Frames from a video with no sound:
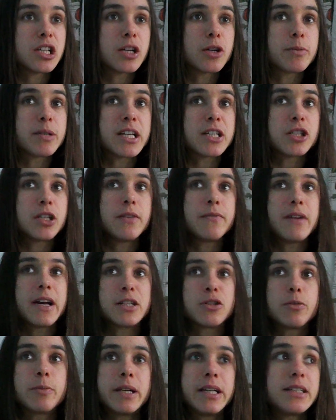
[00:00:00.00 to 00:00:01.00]
that could potentially
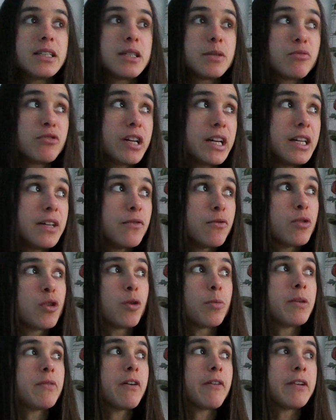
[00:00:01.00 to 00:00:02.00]
affect your ability to breathe, would
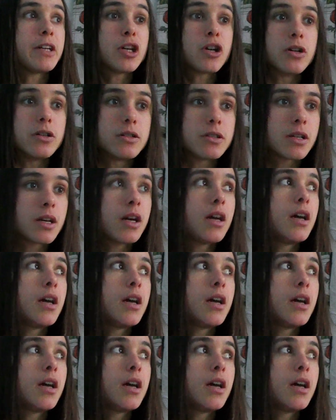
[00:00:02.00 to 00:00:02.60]
not be very good.